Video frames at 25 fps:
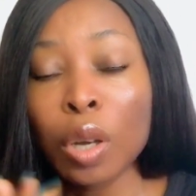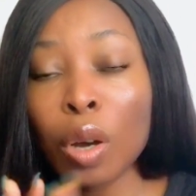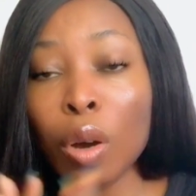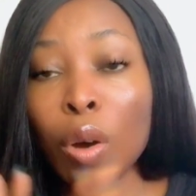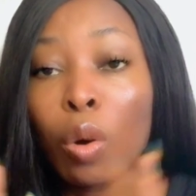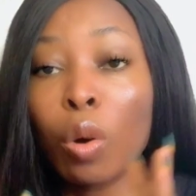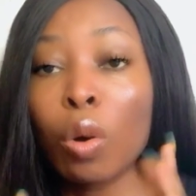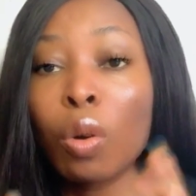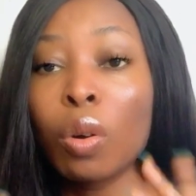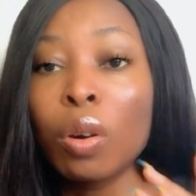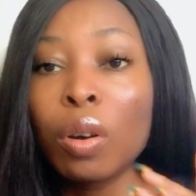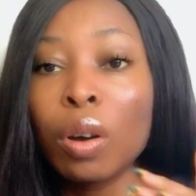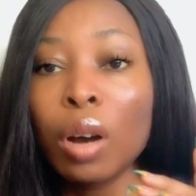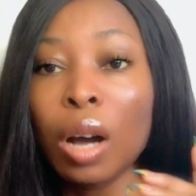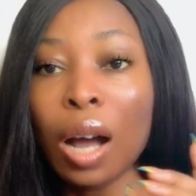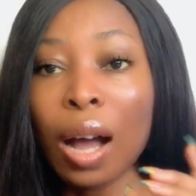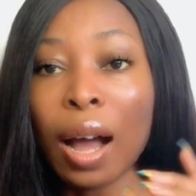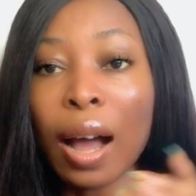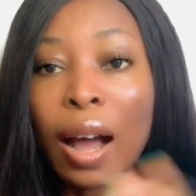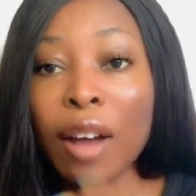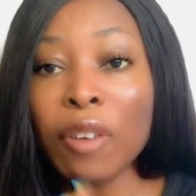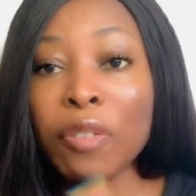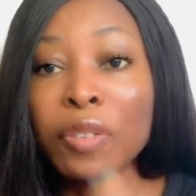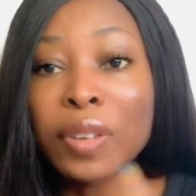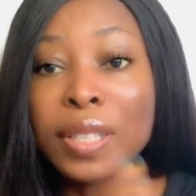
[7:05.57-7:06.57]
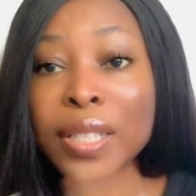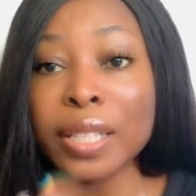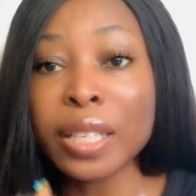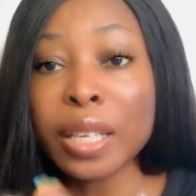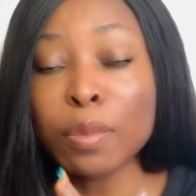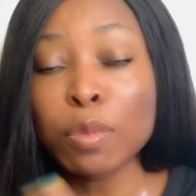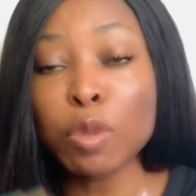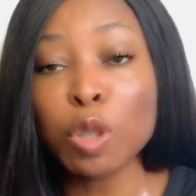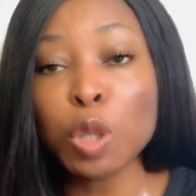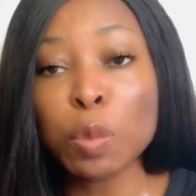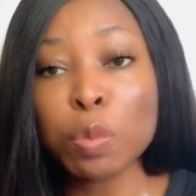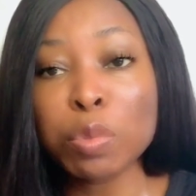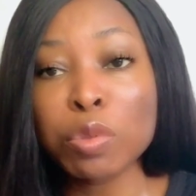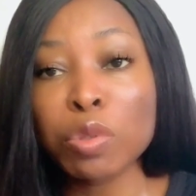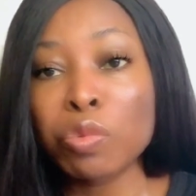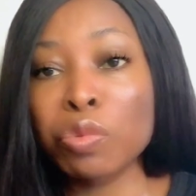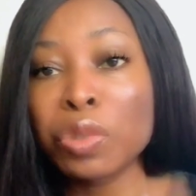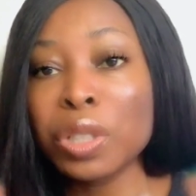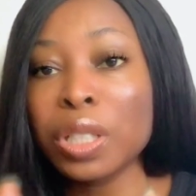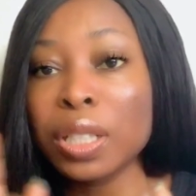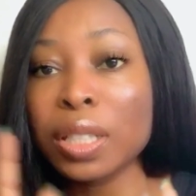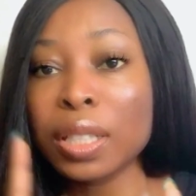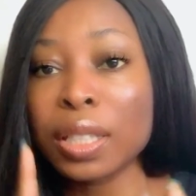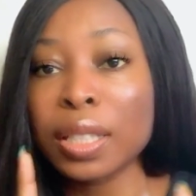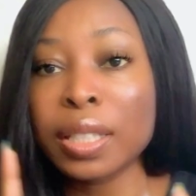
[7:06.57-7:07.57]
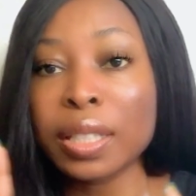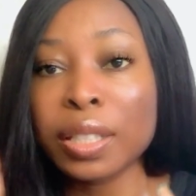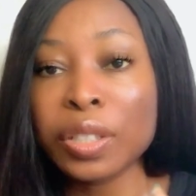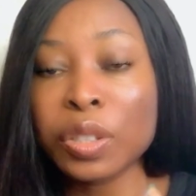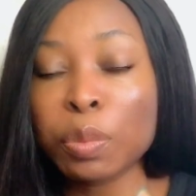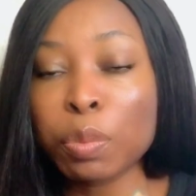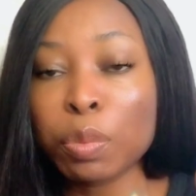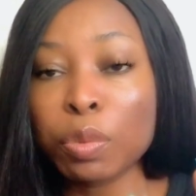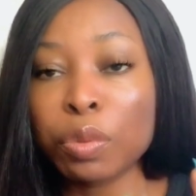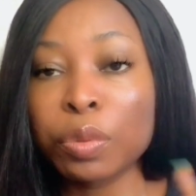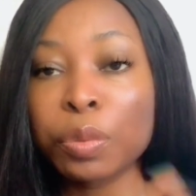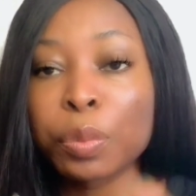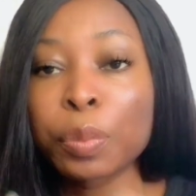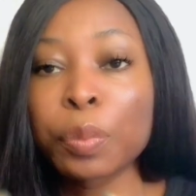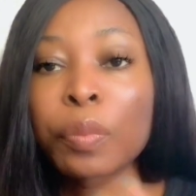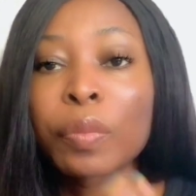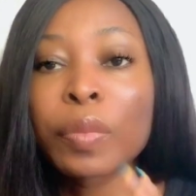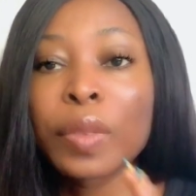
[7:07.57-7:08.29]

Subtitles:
or half a tablespoon, which is a teaspoon.